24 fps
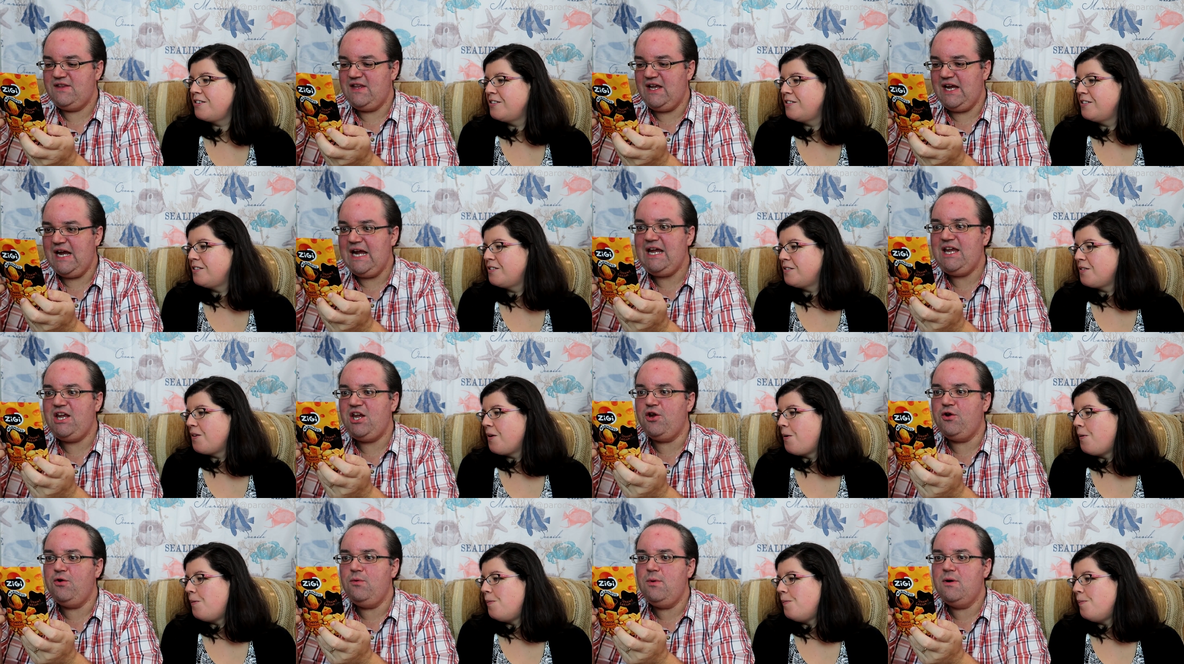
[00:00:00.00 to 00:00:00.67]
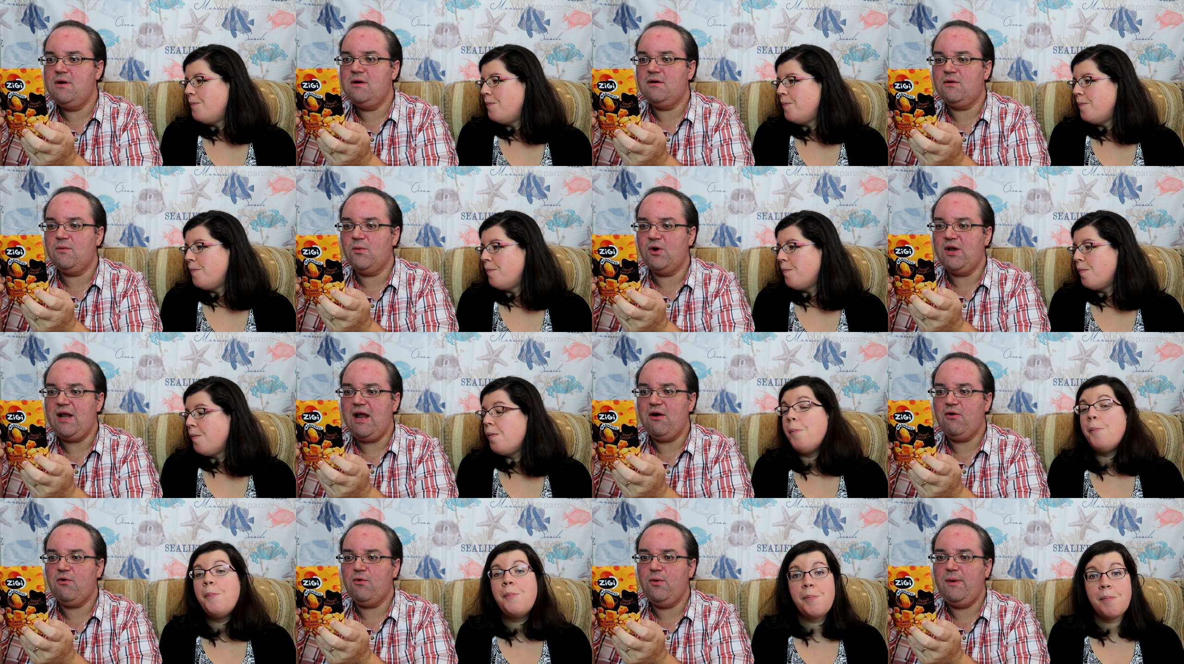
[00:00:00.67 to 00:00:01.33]
Speaker 1: in the EU. We're
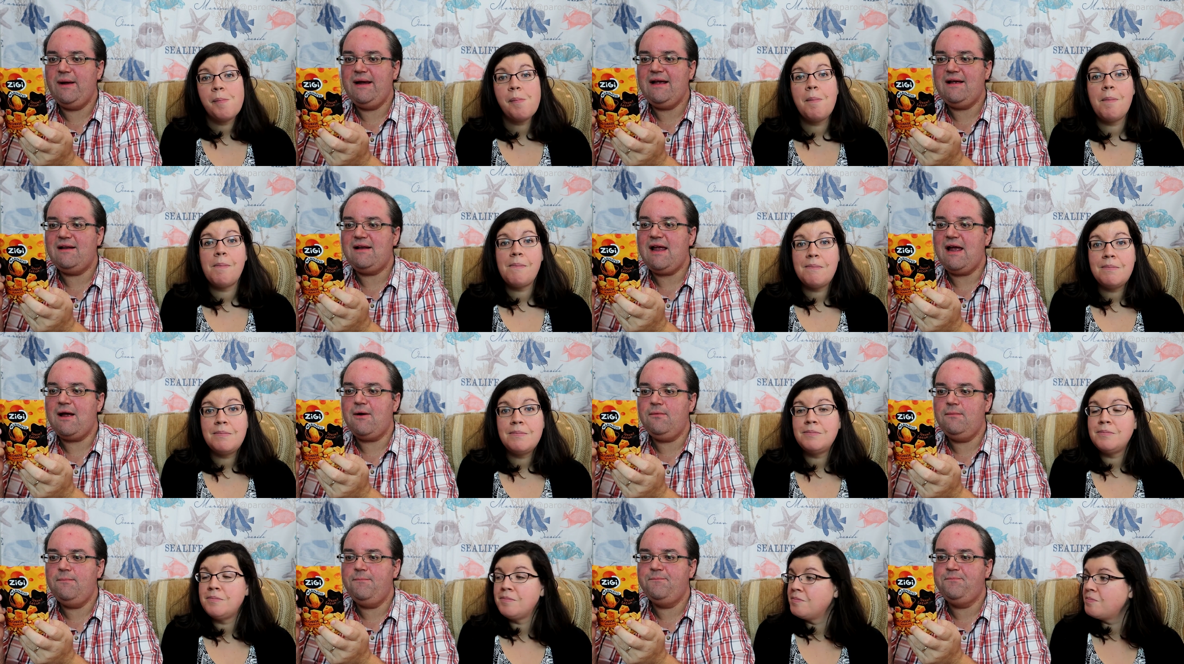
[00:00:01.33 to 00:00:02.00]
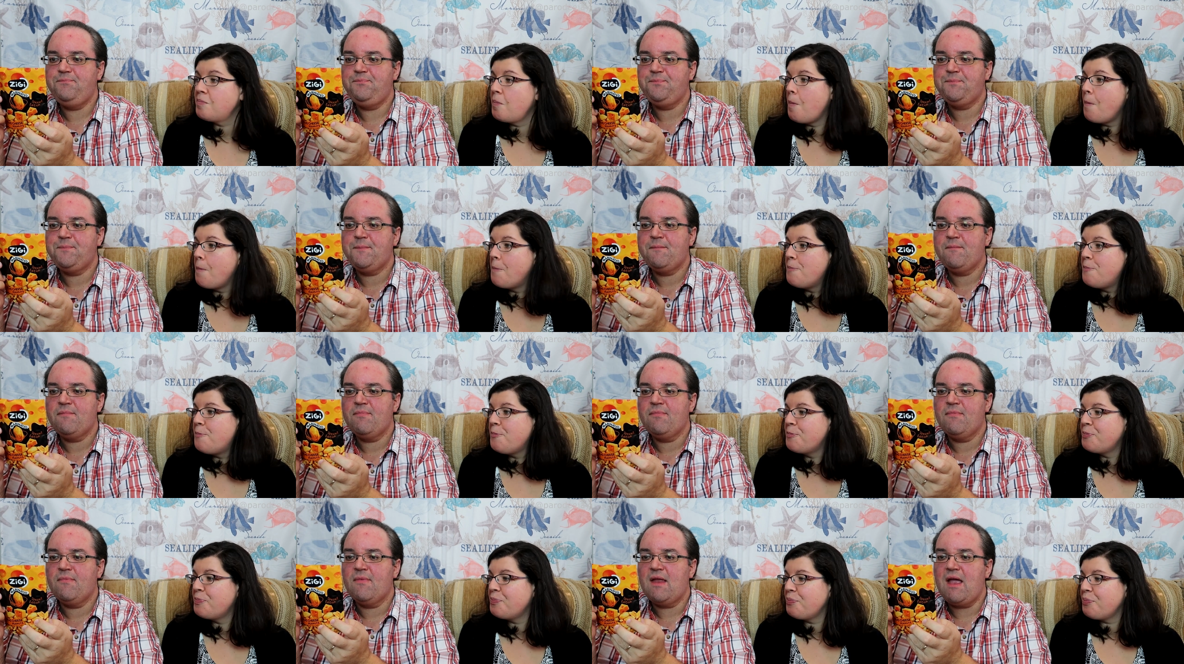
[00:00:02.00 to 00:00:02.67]
narrowing it down.
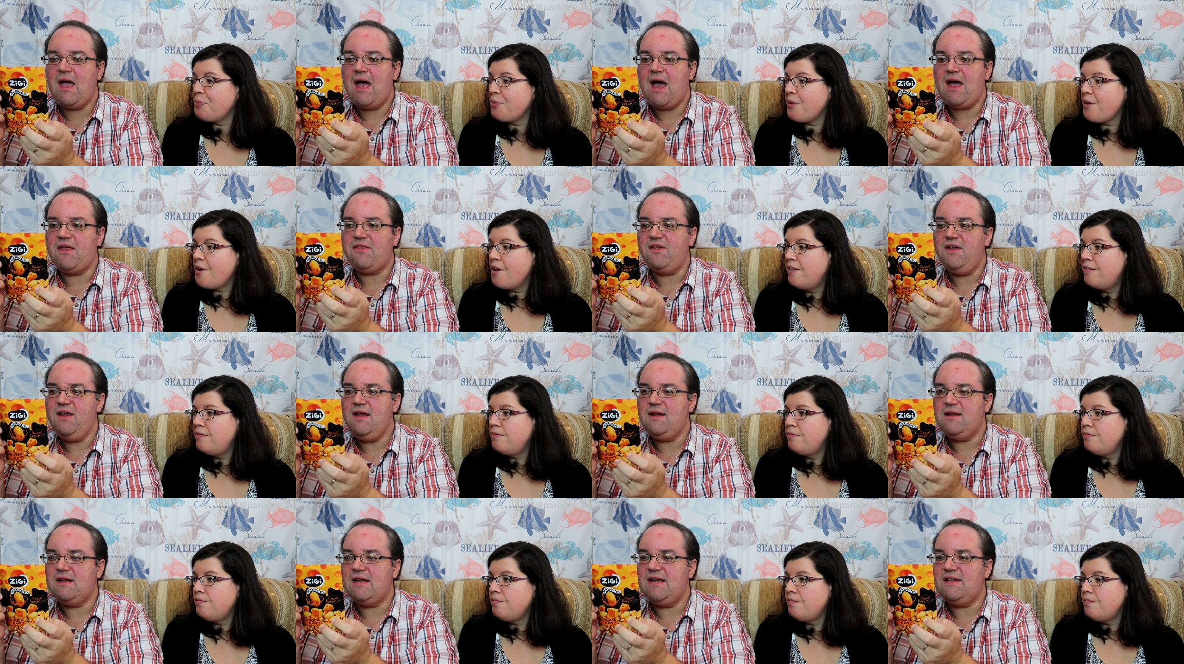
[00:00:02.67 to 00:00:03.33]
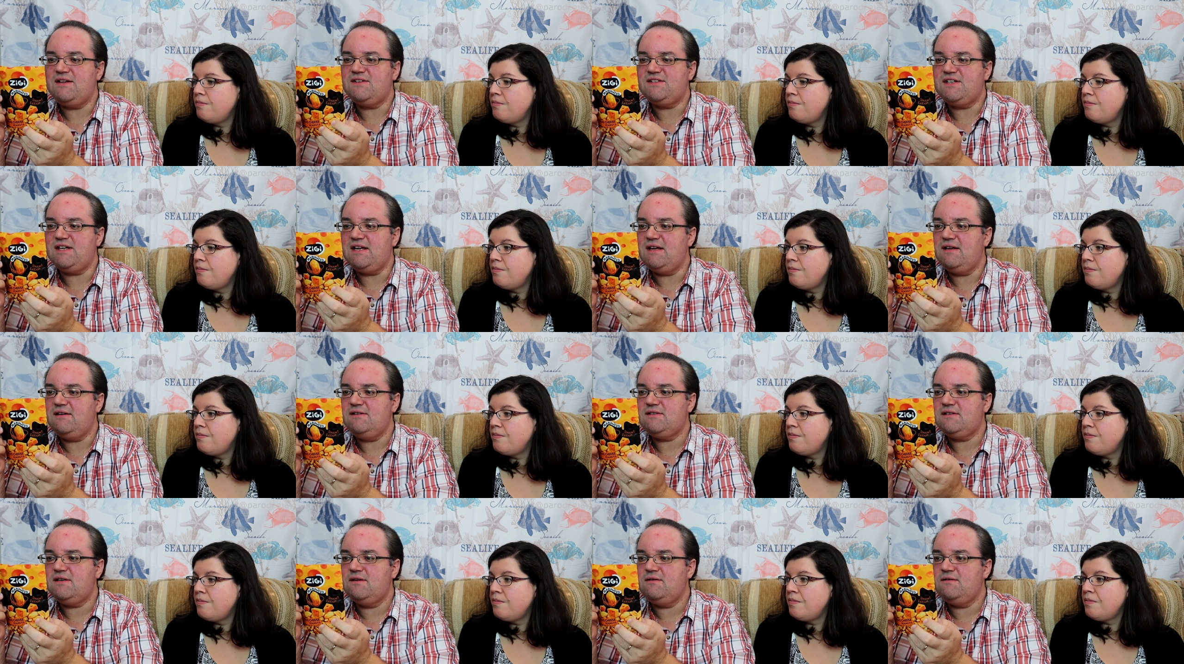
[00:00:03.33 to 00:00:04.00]
I think it
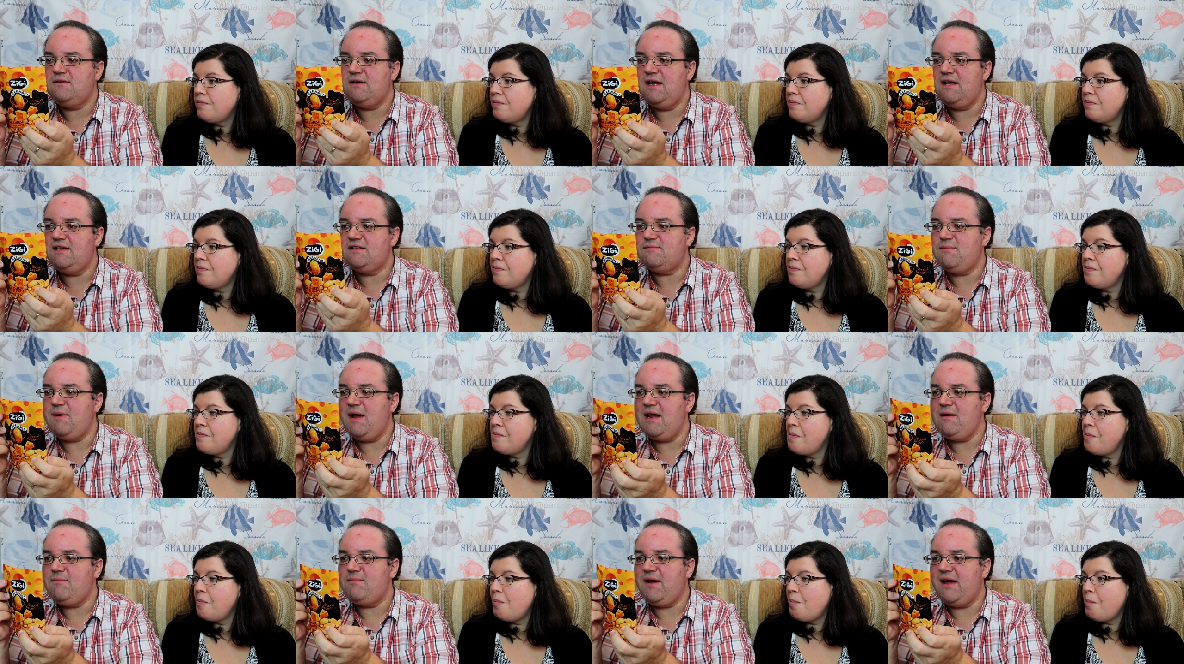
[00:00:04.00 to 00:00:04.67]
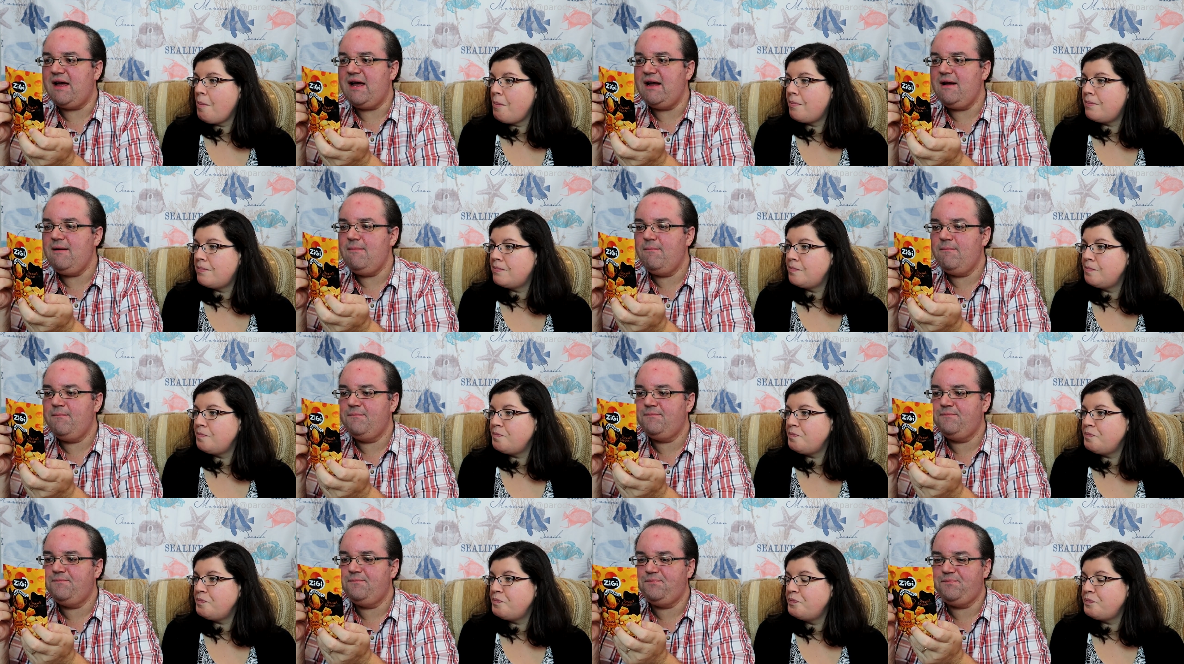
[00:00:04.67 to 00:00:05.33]
says is made by
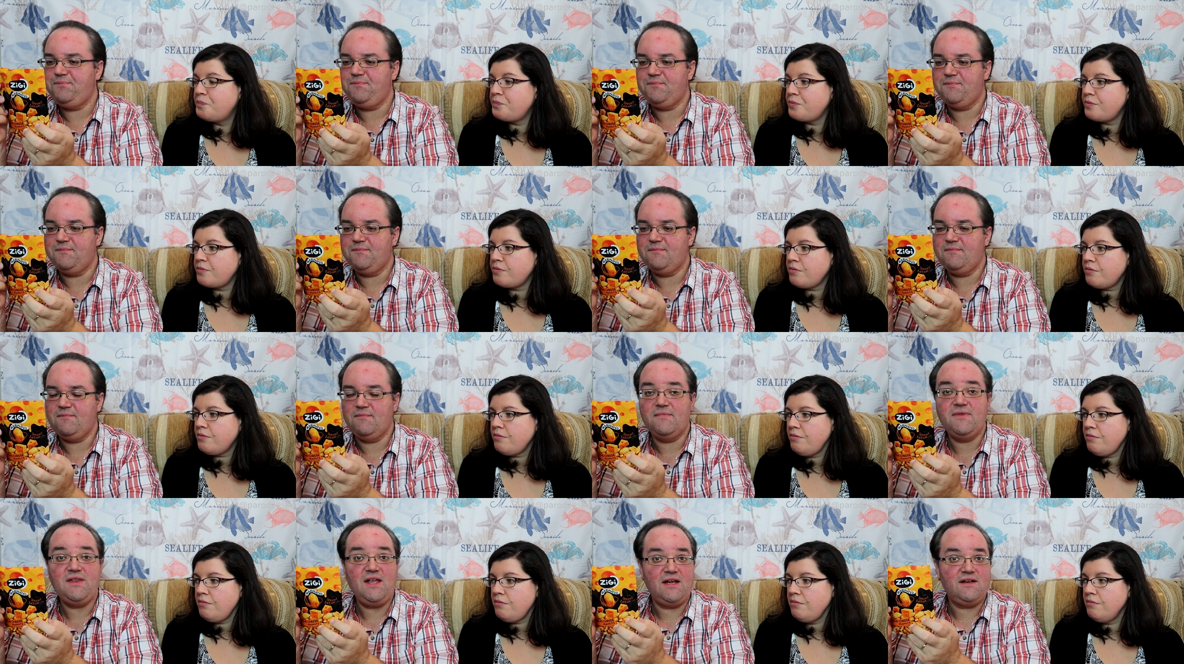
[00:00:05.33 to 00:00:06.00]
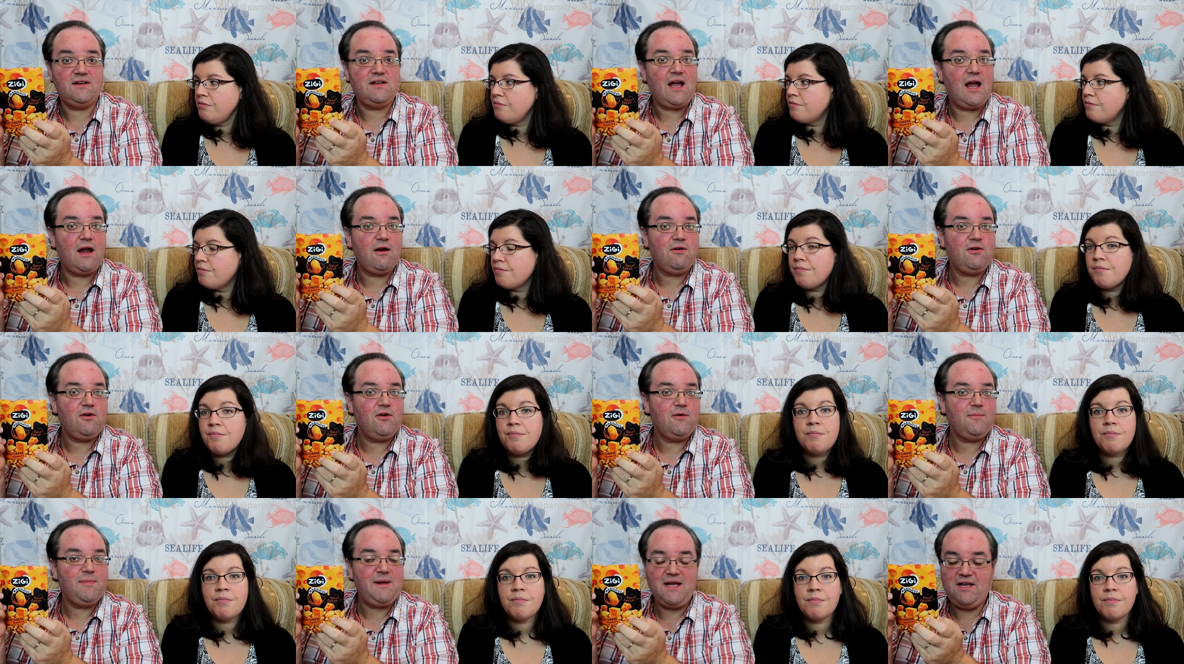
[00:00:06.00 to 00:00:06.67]
the entire
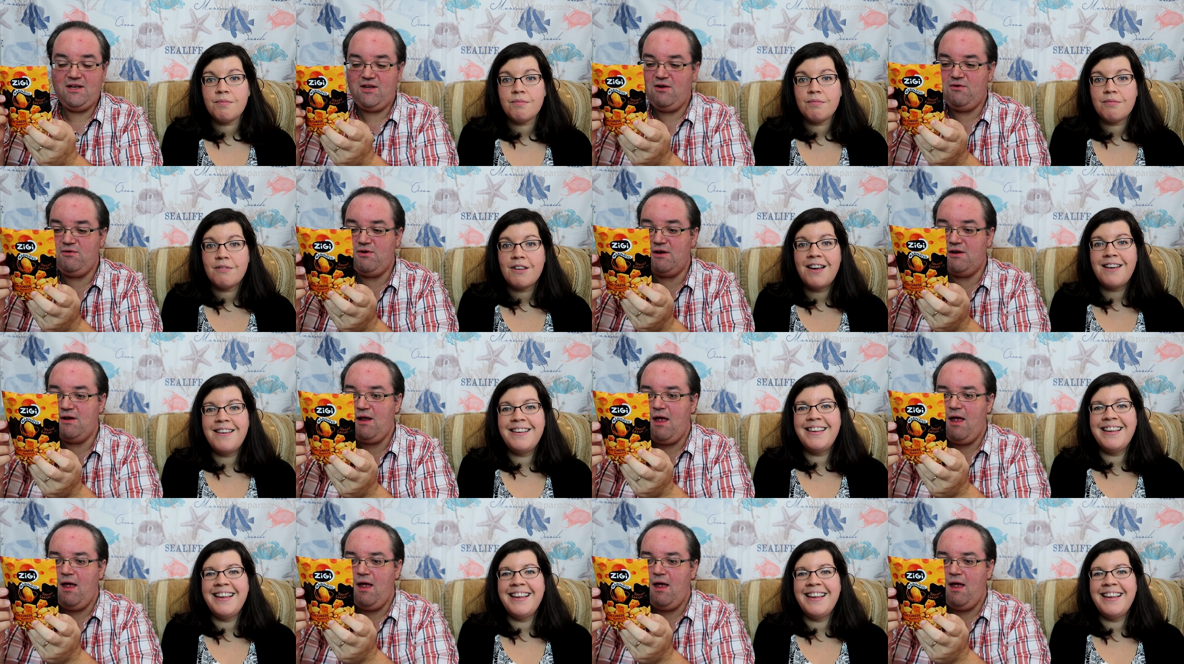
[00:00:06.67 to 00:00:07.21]
European Union.